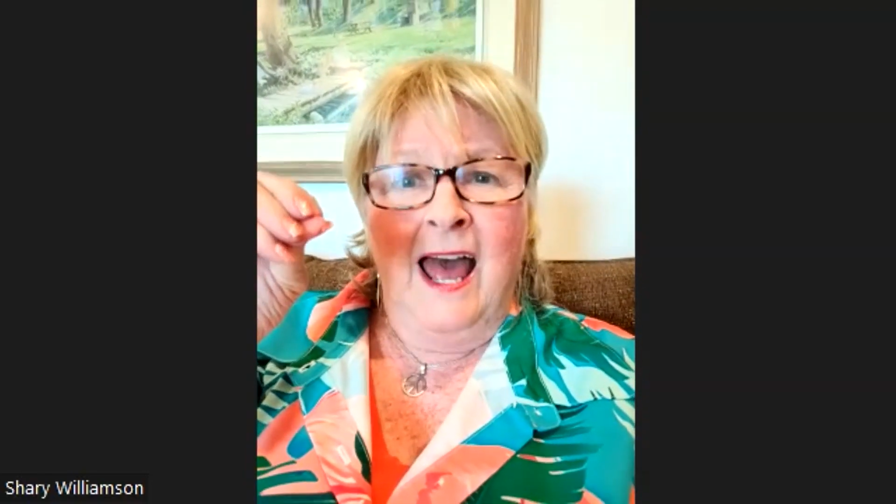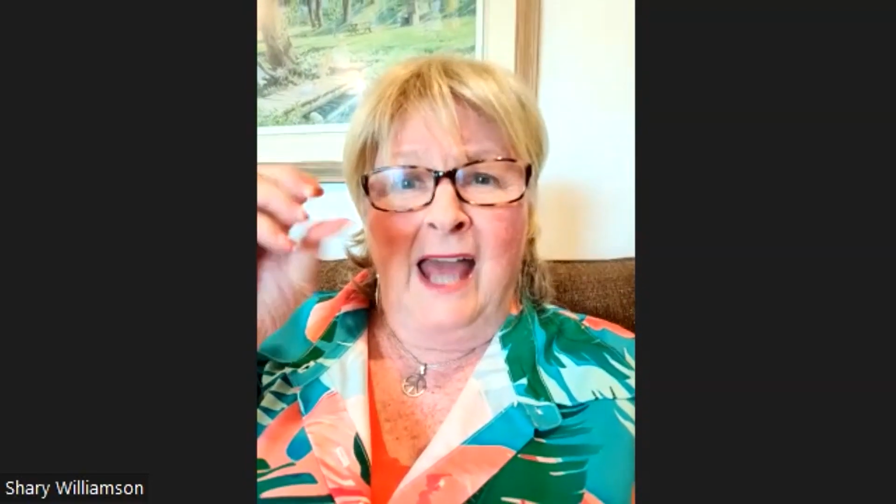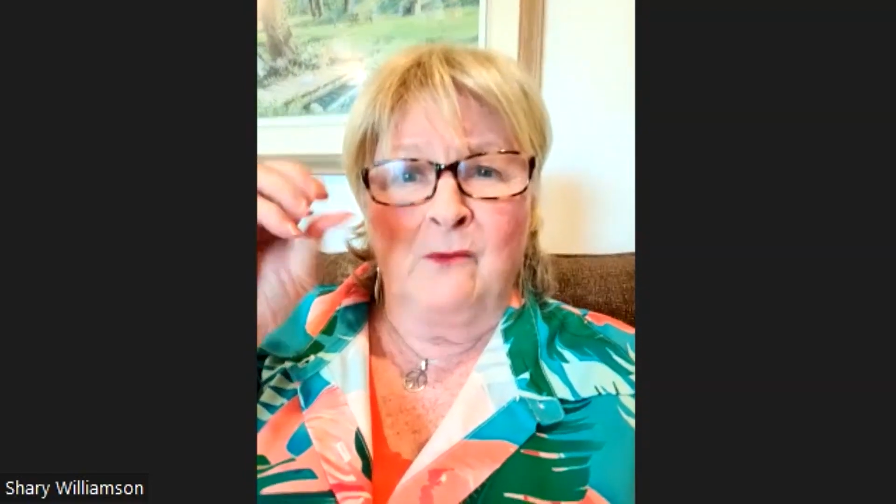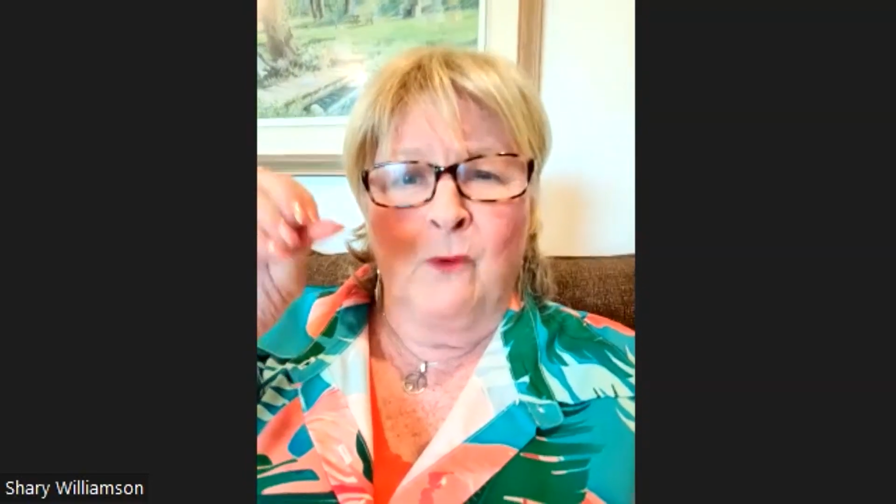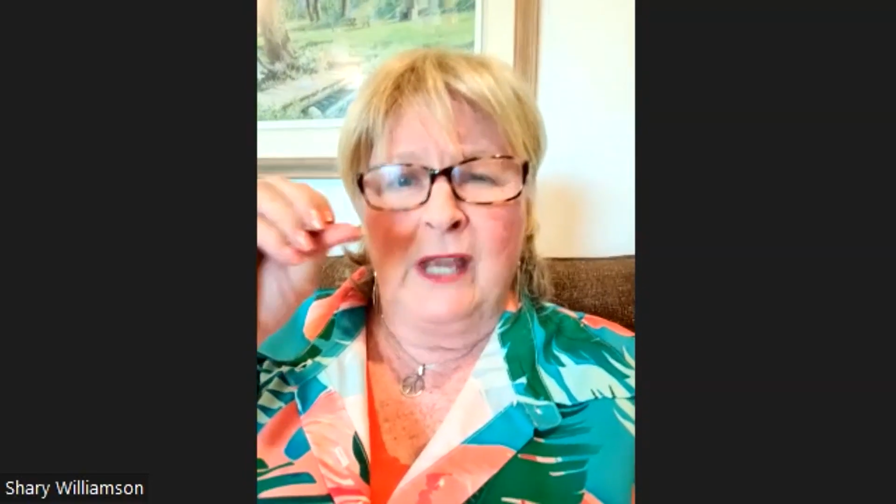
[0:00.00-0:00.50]

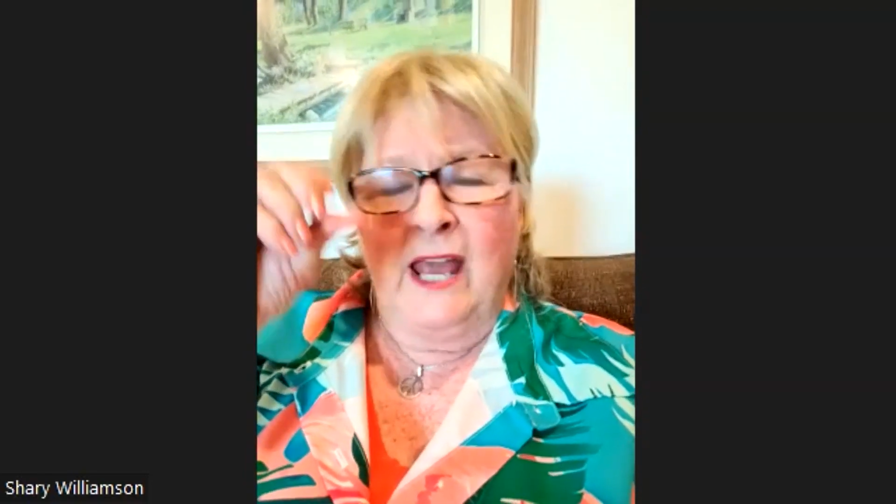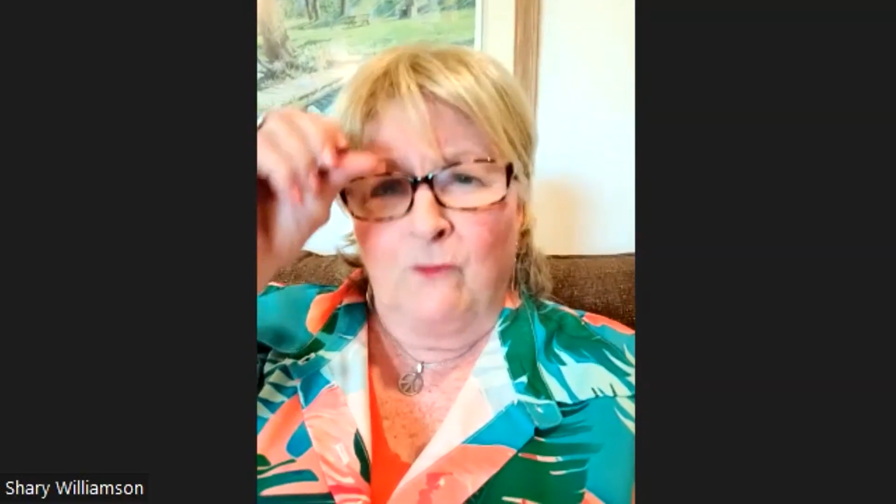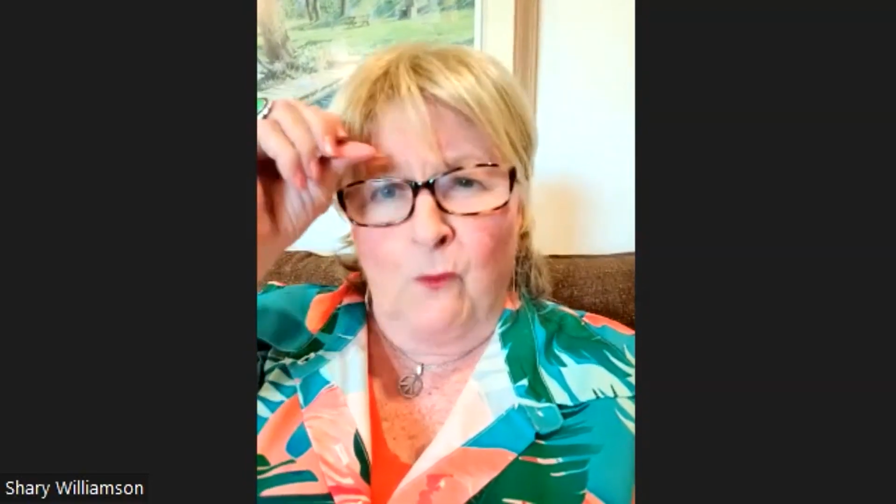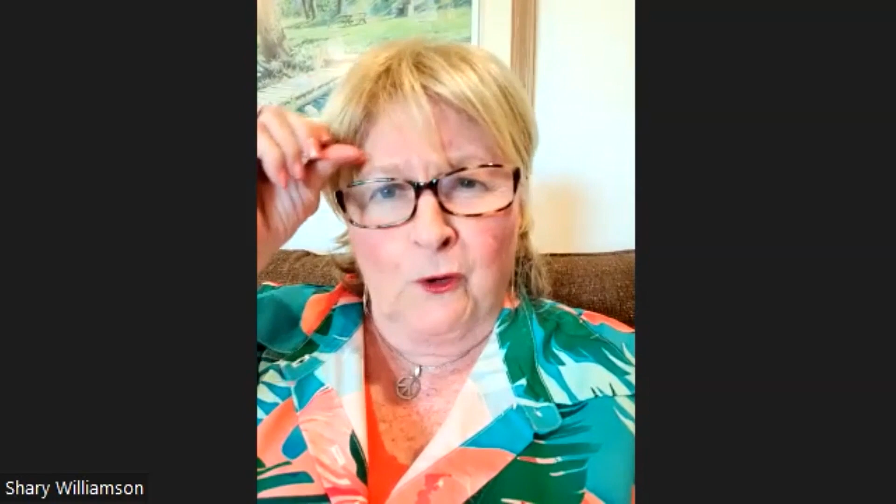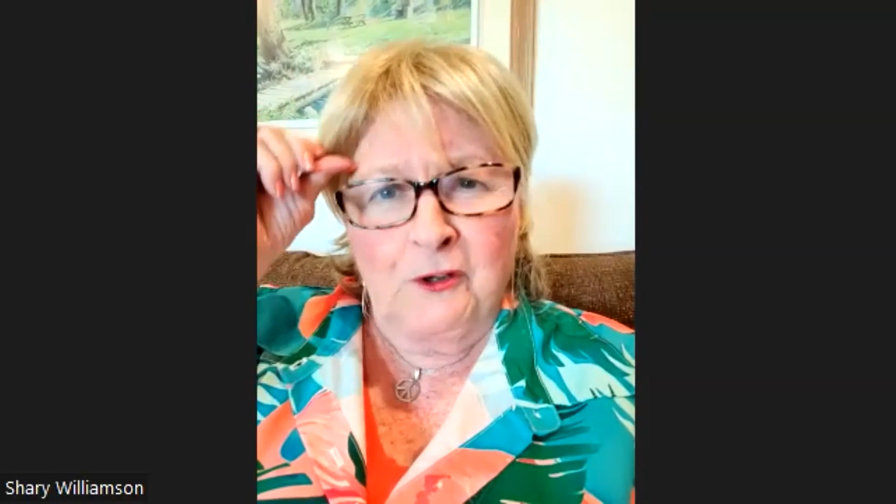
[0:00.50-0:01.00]
And we have
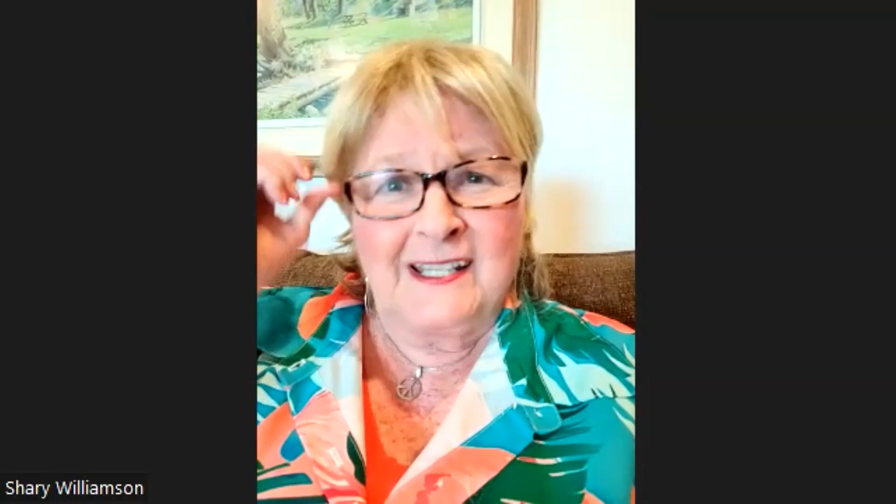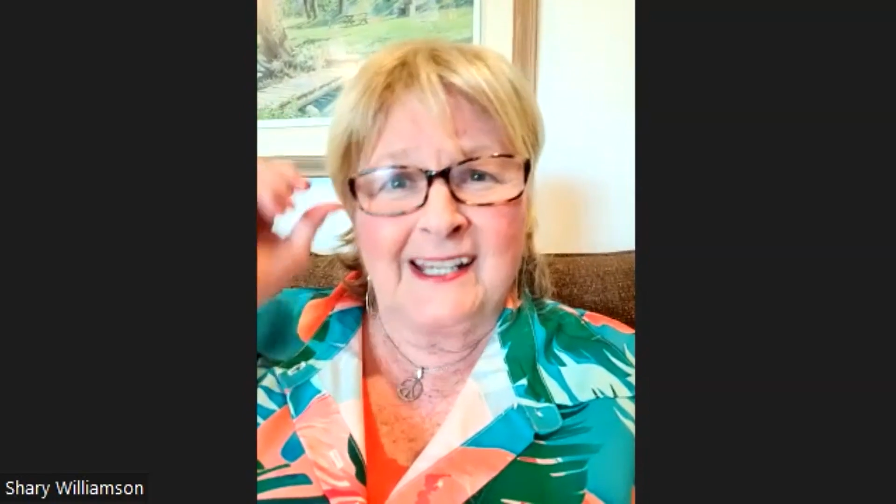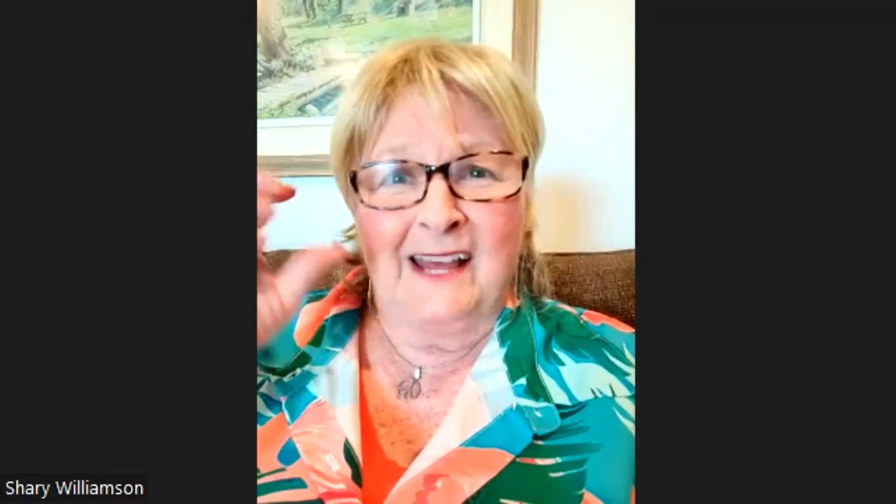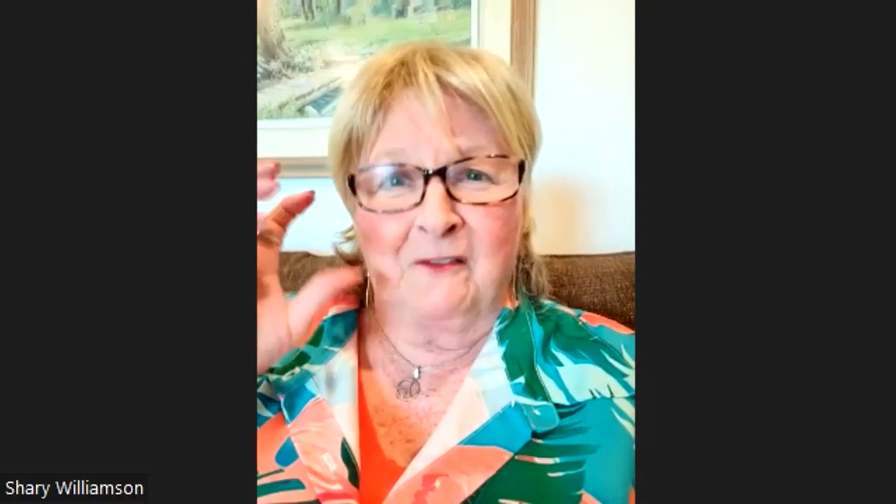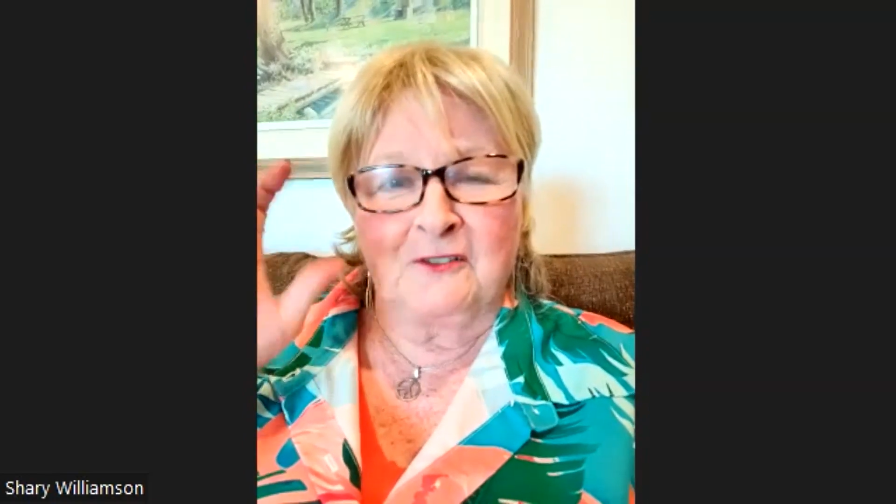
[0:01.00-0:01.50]
worked
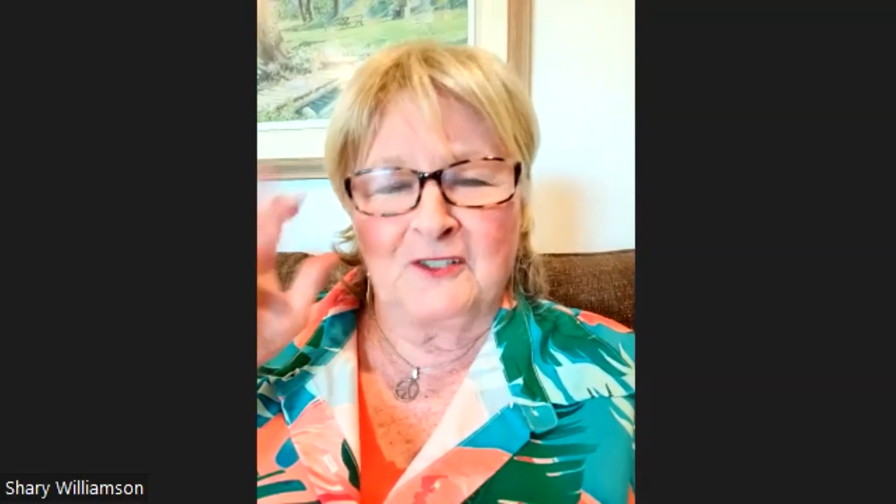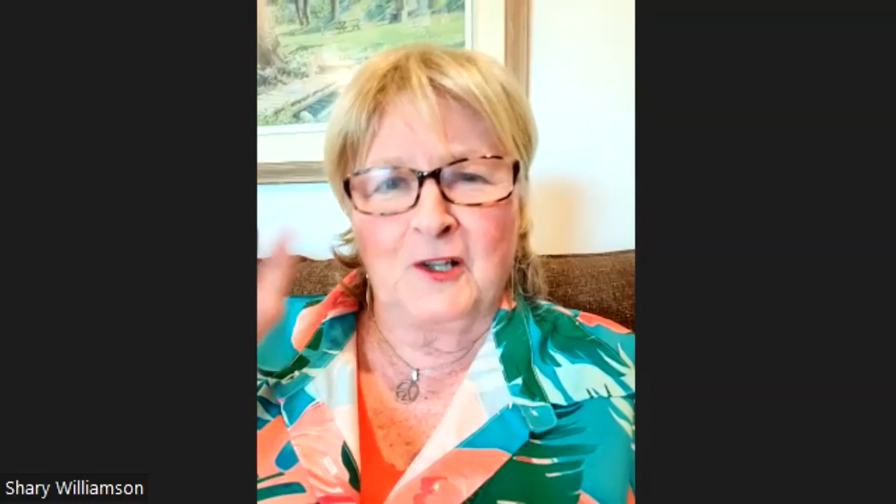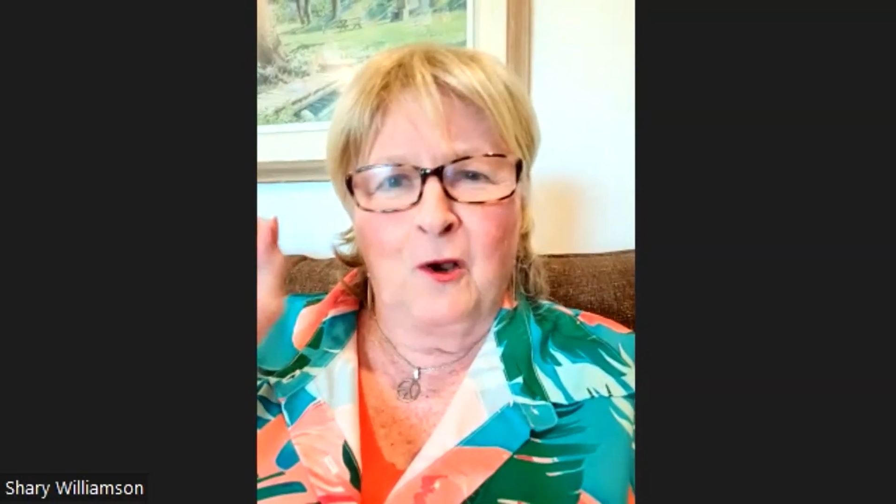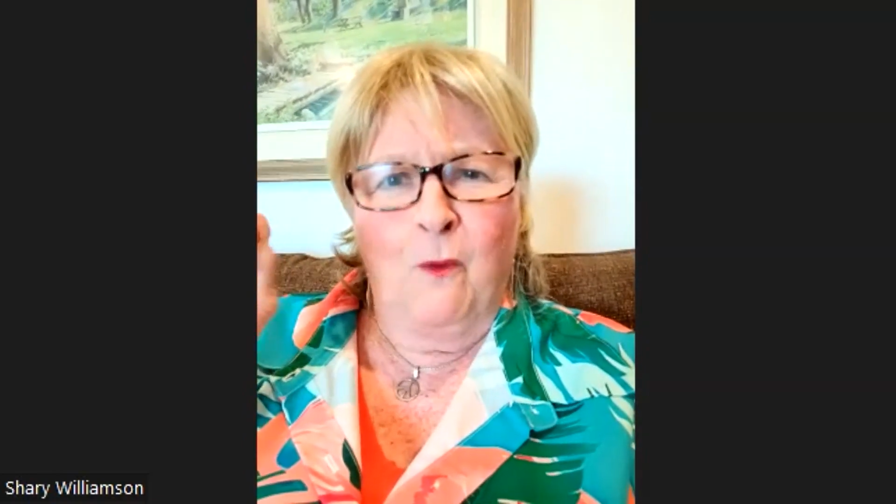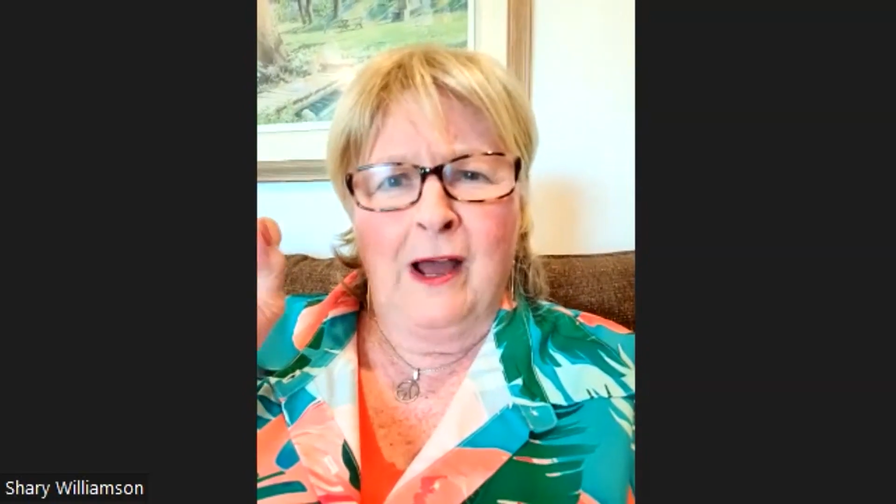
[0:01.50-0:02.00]
together
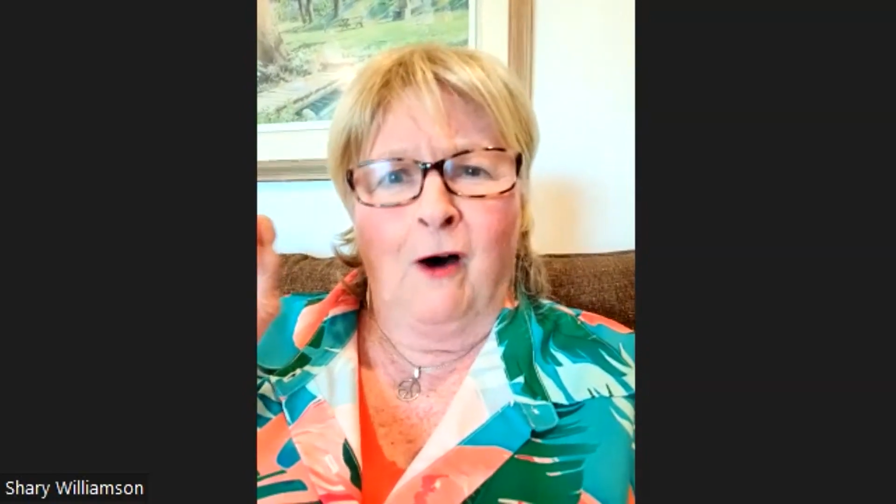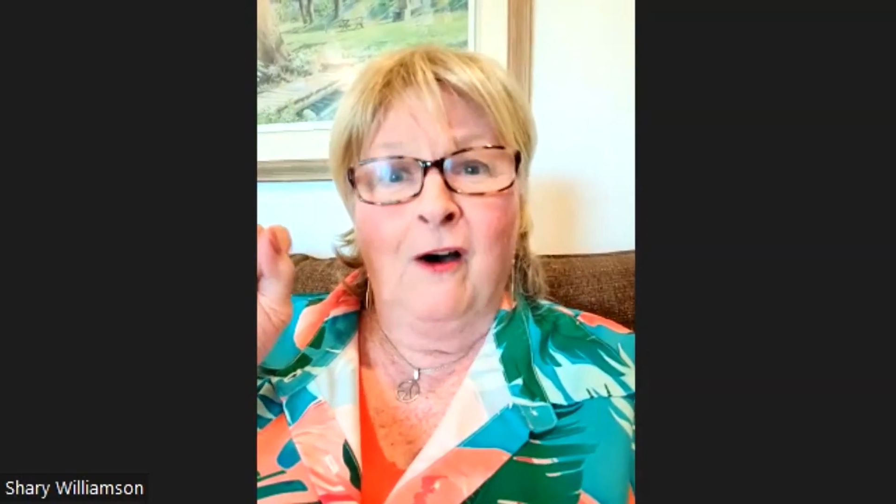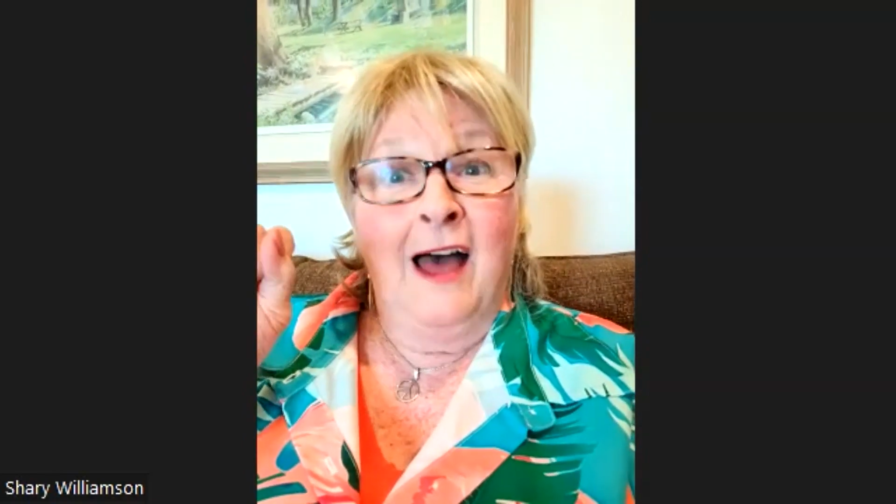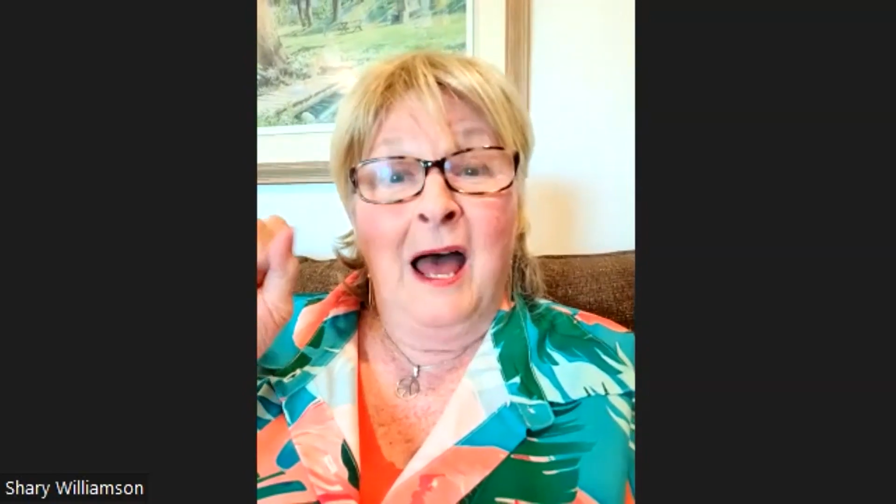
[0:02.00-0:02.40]
so well.